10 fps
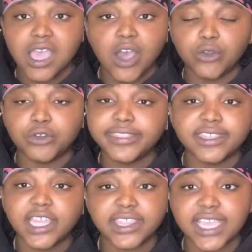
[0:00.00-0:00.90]
I don't know
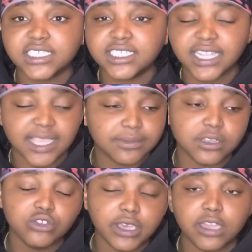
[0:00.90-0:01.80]
nothing of that shit. Like, bro,
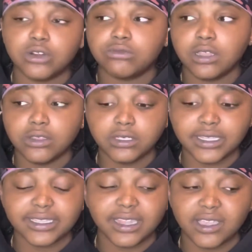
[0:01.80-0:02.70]
you got the wrong
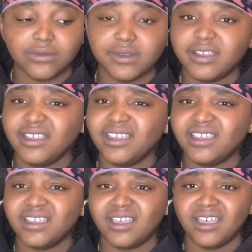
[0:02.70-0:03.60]
nigga. Like, what?
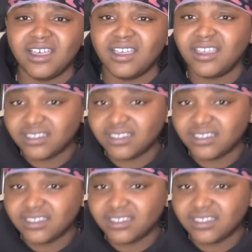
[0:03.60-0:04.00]
Huh?